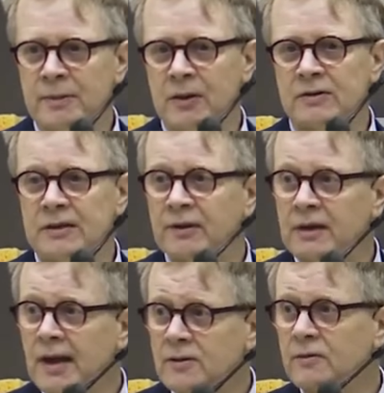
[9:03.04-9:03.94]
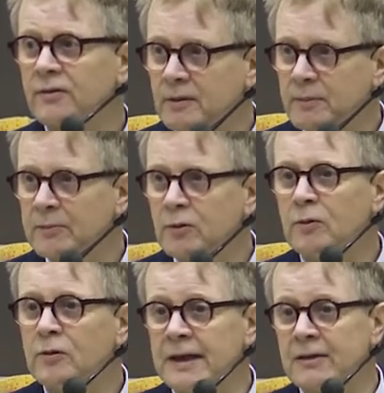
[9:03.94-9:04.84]
because if it doesn't fit, people
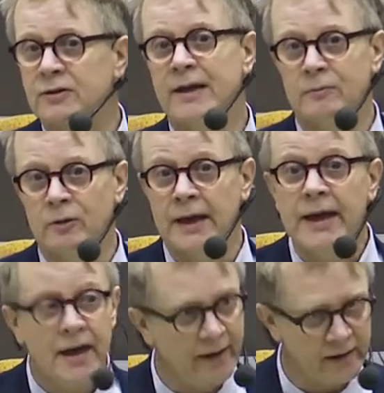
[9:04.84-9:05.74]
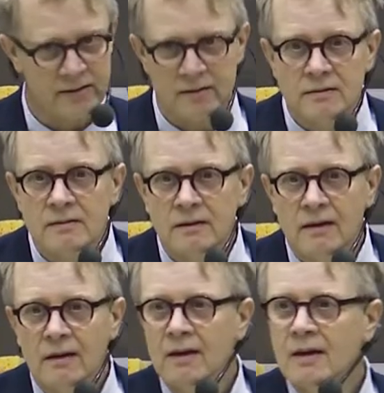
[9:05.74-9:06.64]
wouldn't understand what the heck it is.
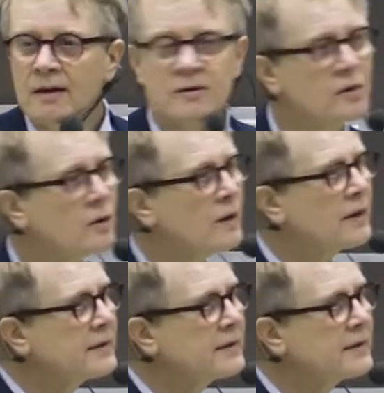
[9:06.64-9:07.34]
So